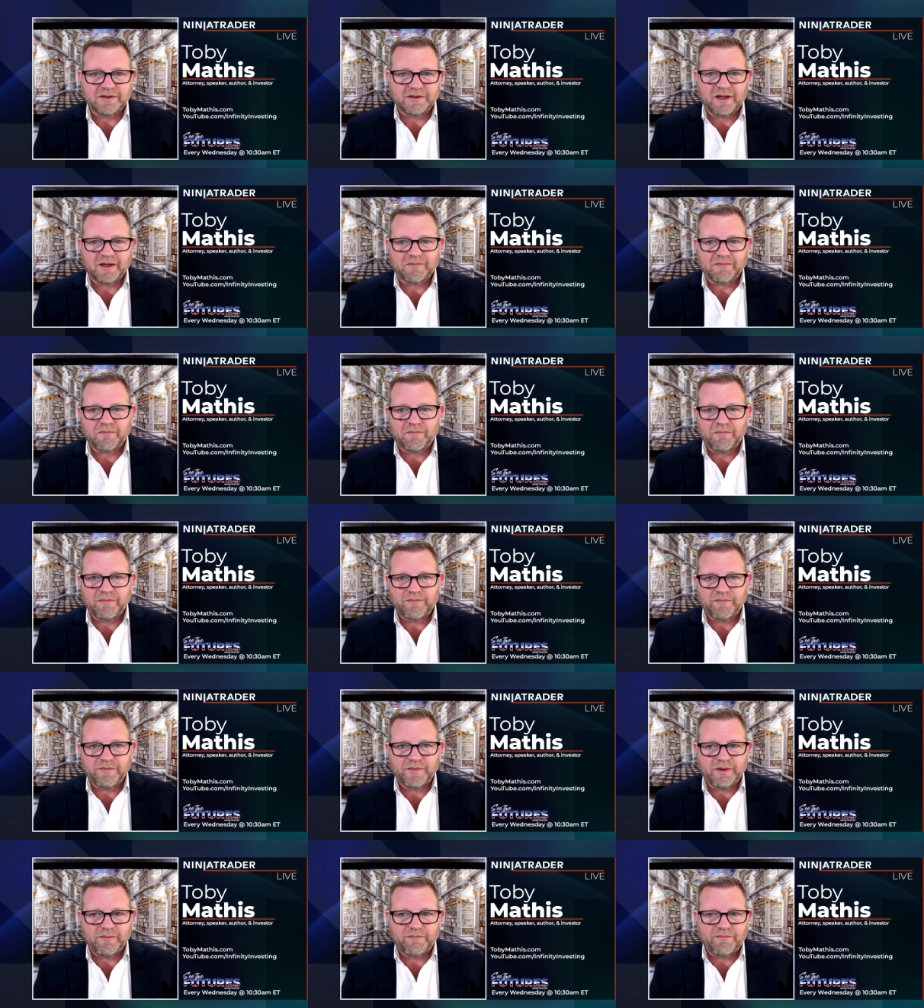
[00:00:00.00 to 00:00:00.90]
Like
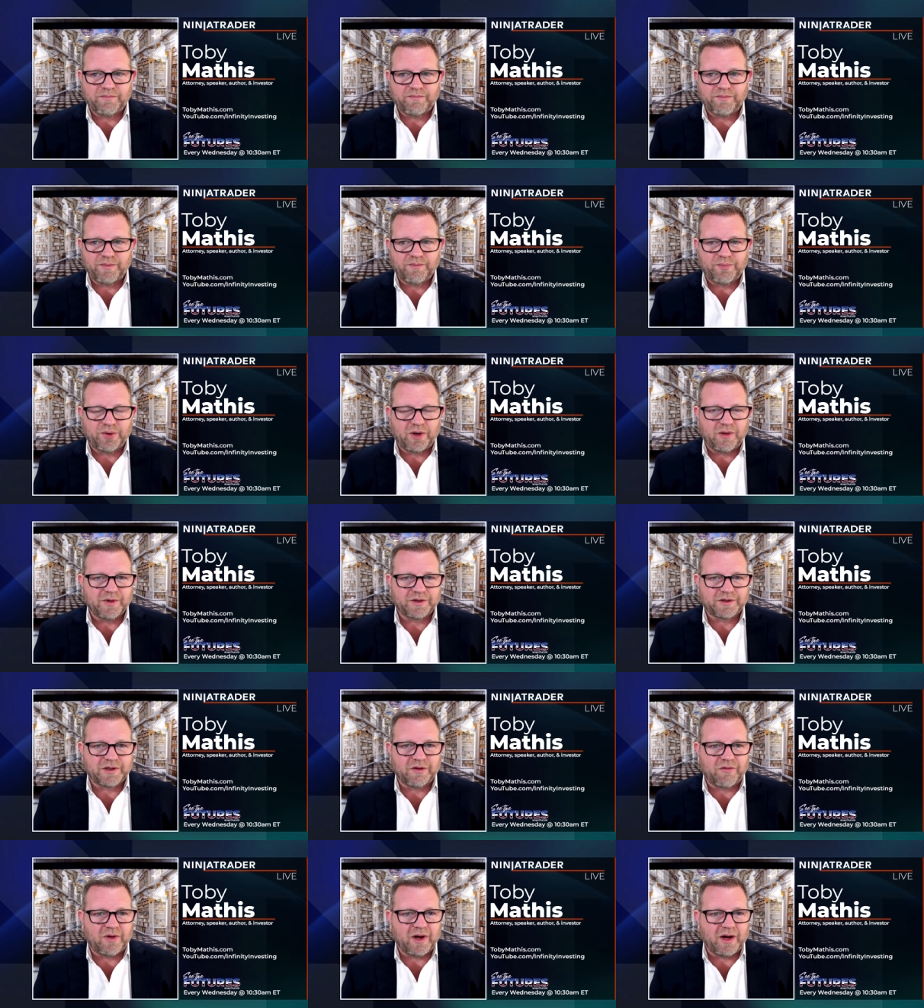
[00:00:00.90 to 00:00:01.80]
you pretty much
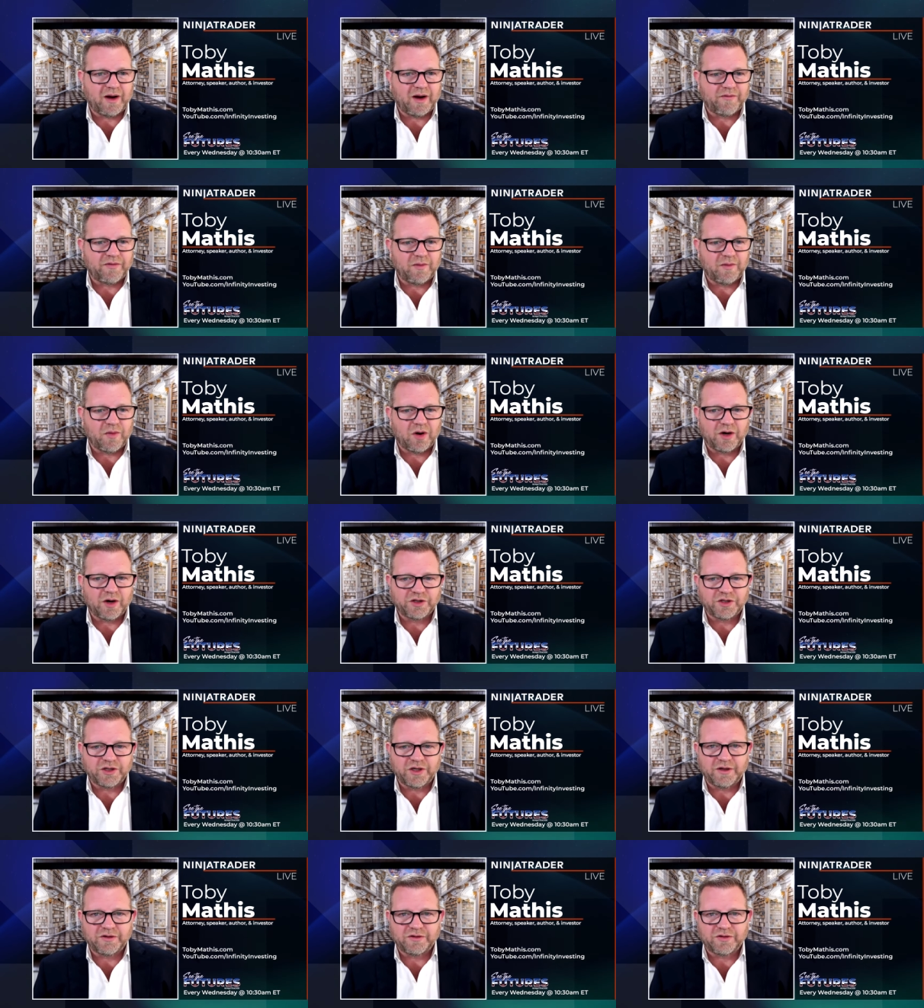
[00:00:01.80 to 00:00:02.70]
can write off your
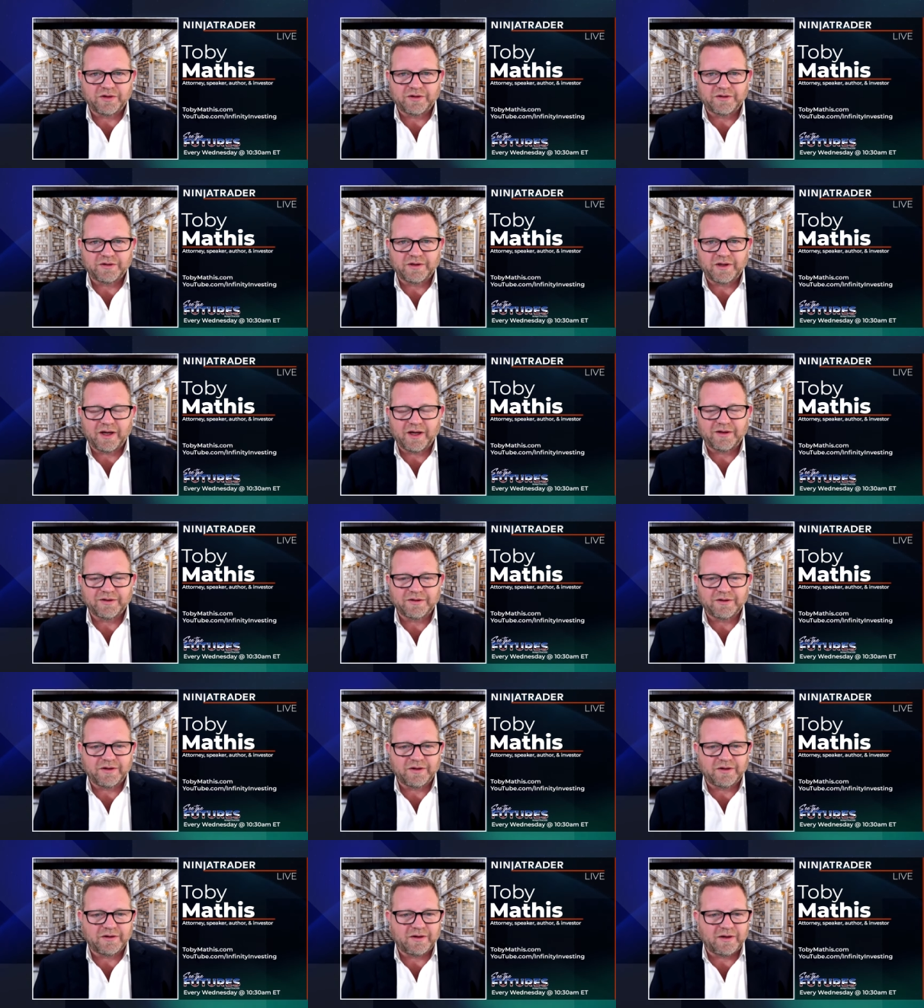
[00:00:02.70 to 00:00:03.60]
margin interest against
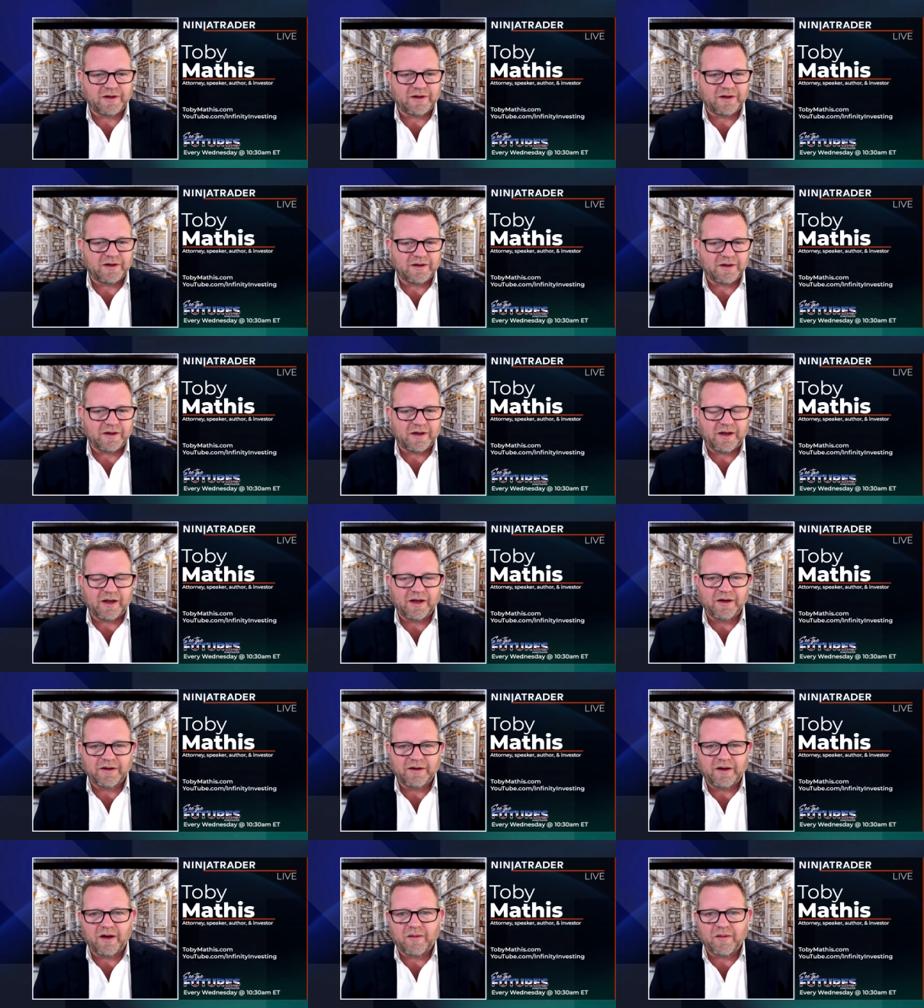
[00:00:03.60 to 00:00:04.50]
your uh,
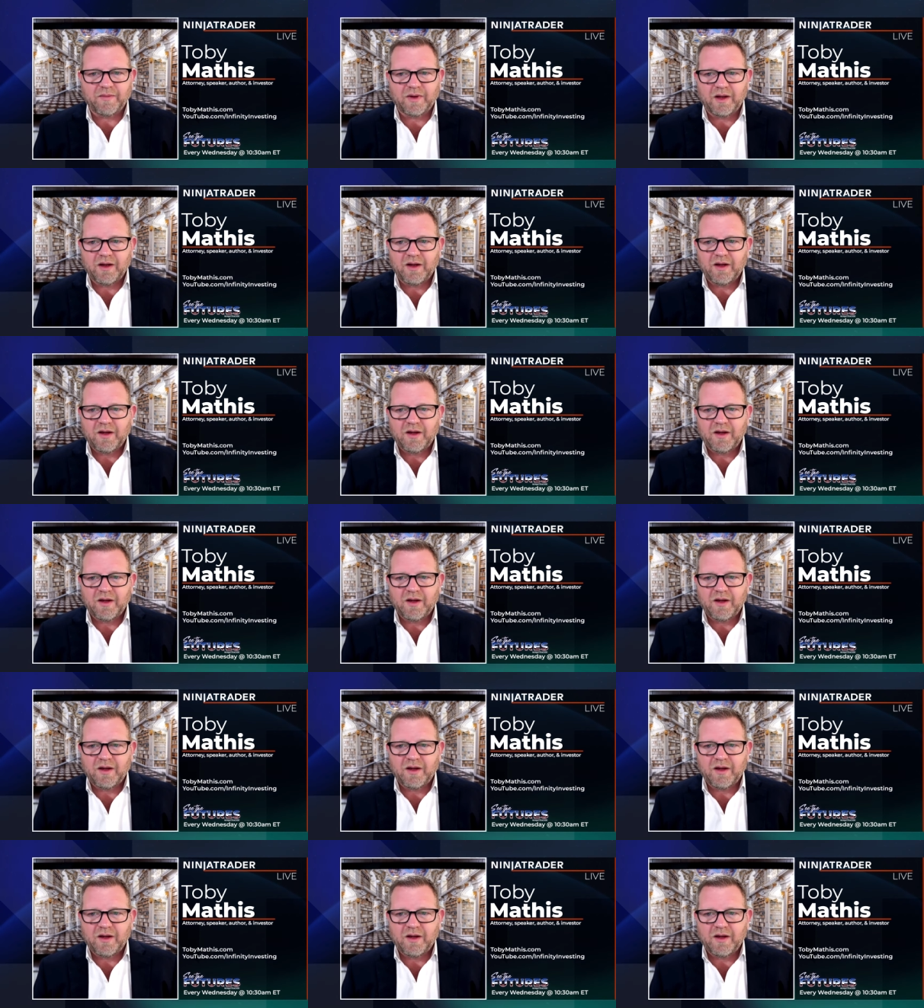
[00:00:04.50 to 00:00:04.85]
income.